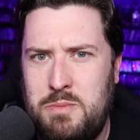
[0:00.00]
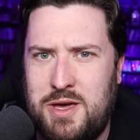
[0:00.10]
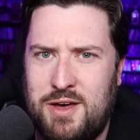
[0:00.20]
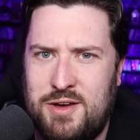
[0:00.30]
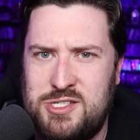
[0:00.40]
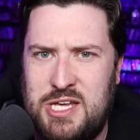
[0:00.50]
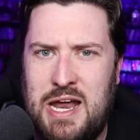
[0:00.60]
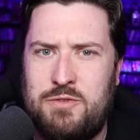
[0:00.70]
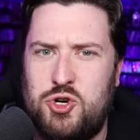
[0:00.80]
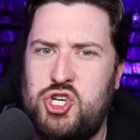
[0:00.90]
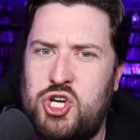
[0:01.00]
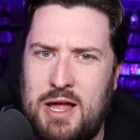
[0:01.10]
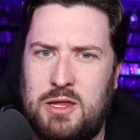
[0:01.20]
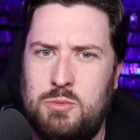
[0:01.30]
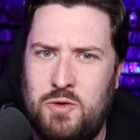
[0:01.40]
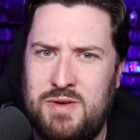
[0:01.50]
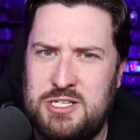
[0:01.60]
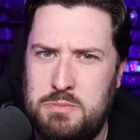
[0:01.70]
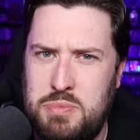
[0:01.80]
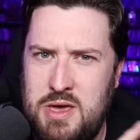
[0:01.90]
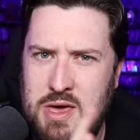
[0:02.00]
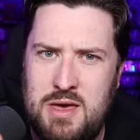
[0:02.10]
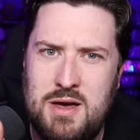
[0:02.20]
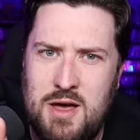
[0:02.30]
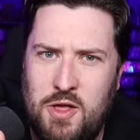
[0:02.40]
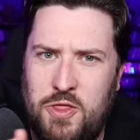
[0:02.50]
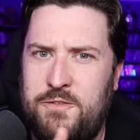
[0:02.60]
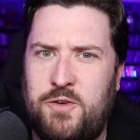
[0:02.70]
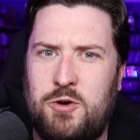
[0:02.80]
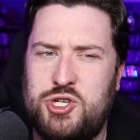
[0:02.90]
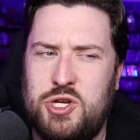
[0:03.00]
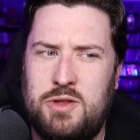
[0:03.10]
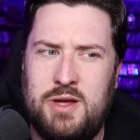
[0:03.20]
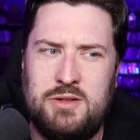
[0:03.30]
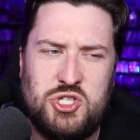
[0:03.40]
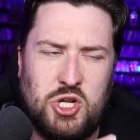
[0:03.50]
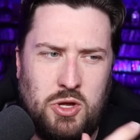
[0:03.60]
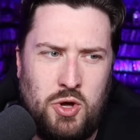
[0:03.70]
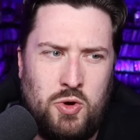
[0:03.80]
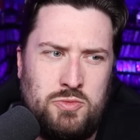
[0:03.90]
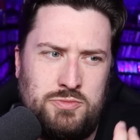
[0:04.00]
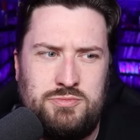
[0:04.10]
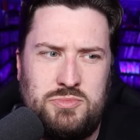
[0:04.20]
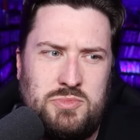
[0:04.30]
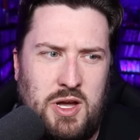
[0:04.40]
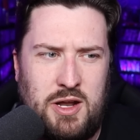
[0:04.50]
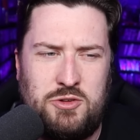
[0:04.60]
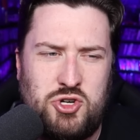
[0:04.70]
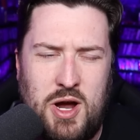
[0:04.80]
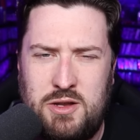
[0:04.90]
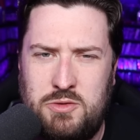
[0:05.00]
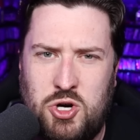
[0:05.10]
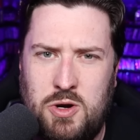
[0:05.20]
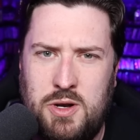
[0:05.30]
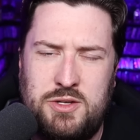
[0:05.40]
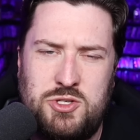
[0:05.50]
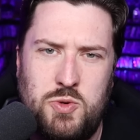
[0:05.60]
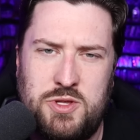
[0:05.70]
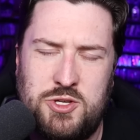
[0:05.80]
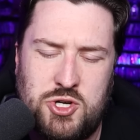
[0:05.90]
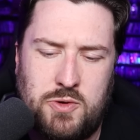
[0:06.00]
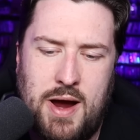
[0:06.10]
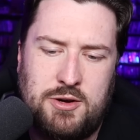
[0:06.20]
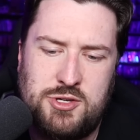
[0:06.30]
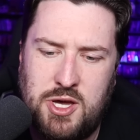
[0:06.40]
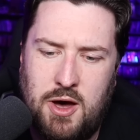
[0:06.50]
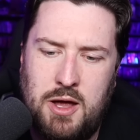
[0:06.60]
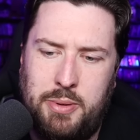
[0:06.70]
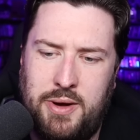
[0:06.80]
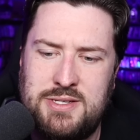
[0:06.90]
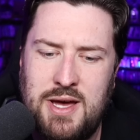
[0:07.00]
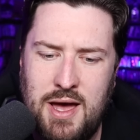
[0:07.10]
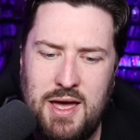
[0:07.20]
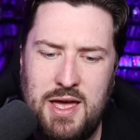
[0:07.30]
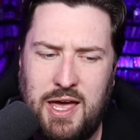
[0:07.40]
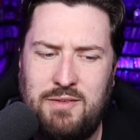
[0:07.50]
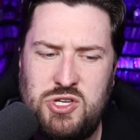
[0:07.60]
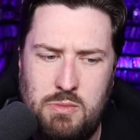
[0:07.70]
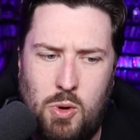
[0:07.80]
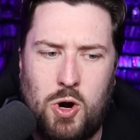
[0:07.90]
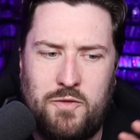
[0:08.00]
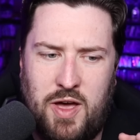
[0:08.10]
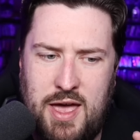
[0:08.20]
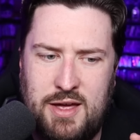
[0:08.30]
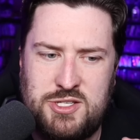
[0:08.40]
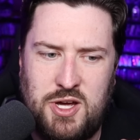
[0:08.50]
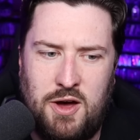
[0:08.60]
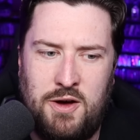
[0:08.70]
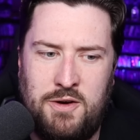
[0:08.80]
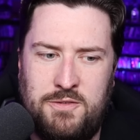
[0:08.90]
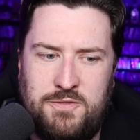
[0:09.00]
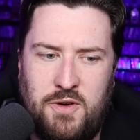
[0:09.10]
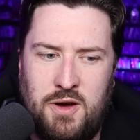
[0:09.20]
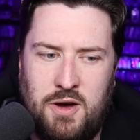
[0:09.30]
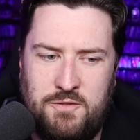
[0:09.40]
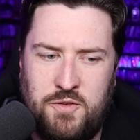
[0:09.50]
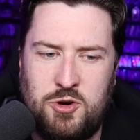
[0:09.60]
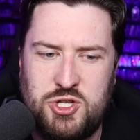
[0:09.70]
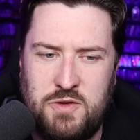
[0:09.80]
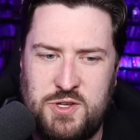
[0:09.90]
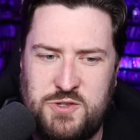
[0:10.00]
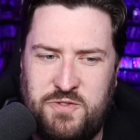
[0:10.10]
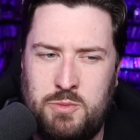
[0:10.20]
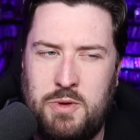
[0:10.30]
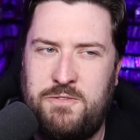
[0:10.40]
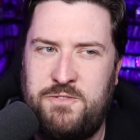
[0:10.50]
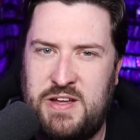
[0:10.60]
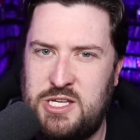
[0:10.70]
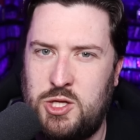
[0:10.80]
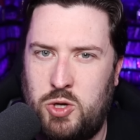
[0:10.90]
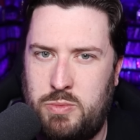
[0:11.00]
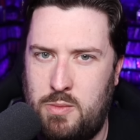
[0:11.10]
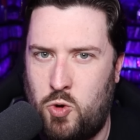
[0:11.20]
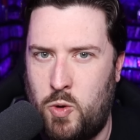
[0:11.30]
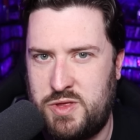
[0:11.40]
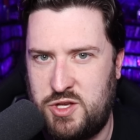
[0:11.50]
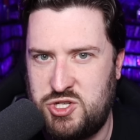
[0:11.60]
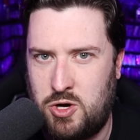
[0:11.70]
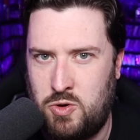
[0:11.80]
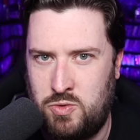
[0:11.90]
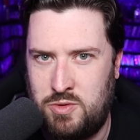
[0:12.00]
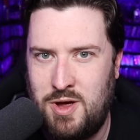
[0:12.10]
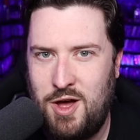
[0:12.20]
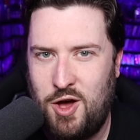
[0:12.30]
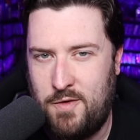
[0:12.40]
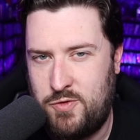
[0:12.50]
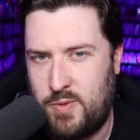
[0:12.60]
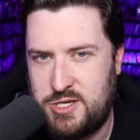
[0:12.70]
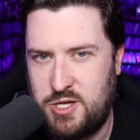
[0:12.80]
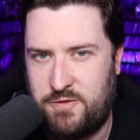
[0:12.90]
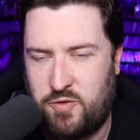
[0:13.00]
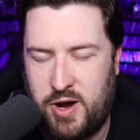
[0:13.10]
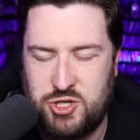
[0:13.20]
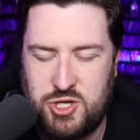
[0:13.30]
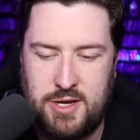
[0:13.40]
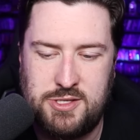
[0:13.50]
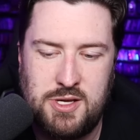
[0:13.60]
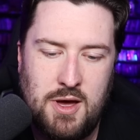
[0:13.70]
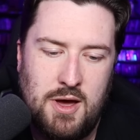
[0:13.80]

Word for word: because they never shot the movie to be the version that Stallone kind of tried to turn it into with his director's cut, but it gives you more of a hint of a, a, version of this film that fits a little bit more with the tone of the rest of the franchise